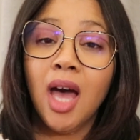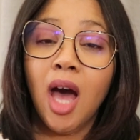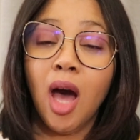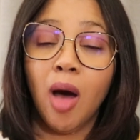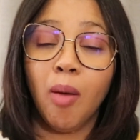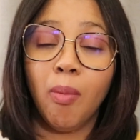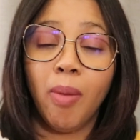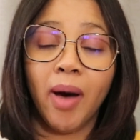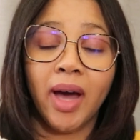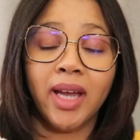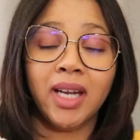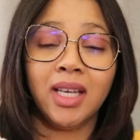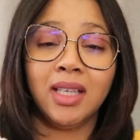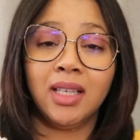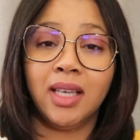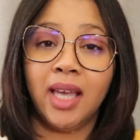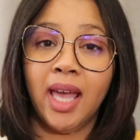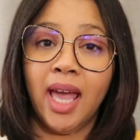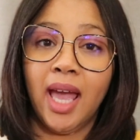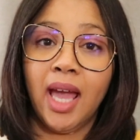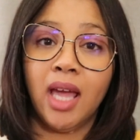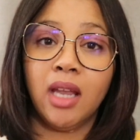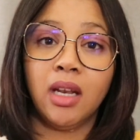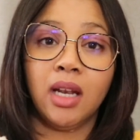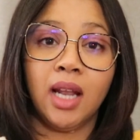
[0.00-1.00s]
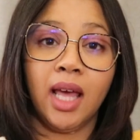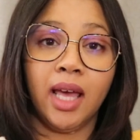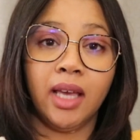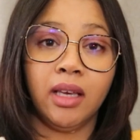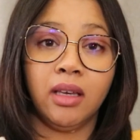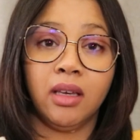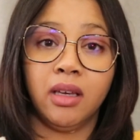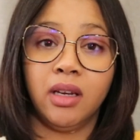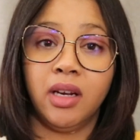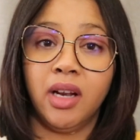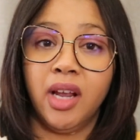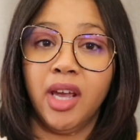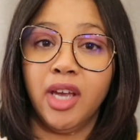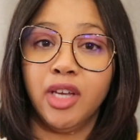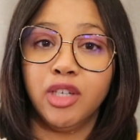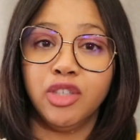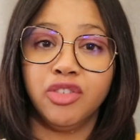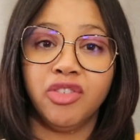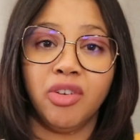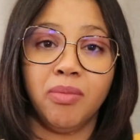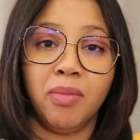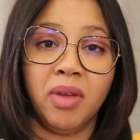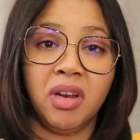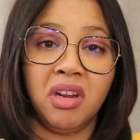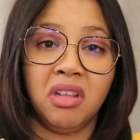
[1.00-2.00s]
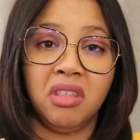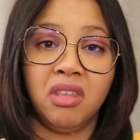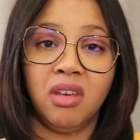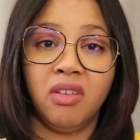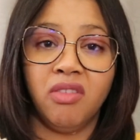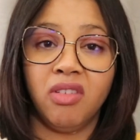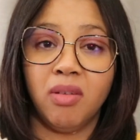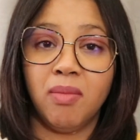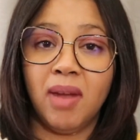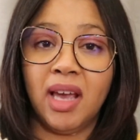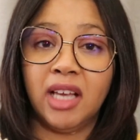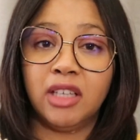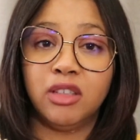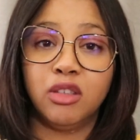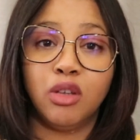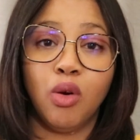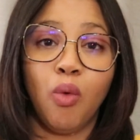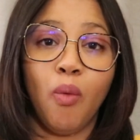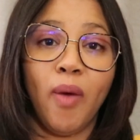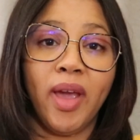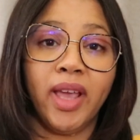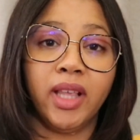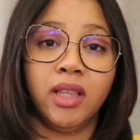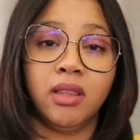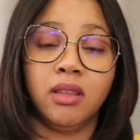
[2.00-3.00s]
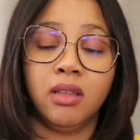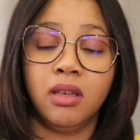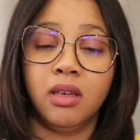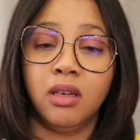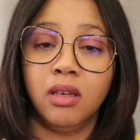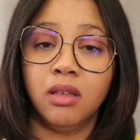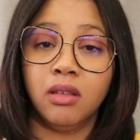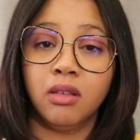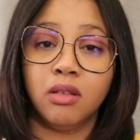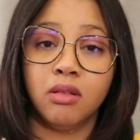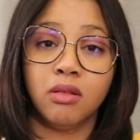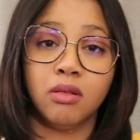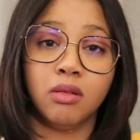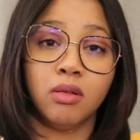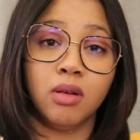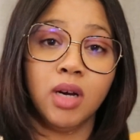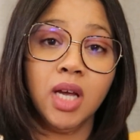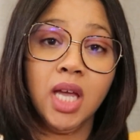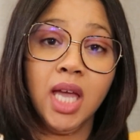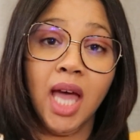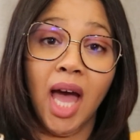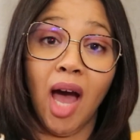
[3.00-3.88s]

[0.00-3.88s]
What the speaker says: but it can like range from anything from like 20 to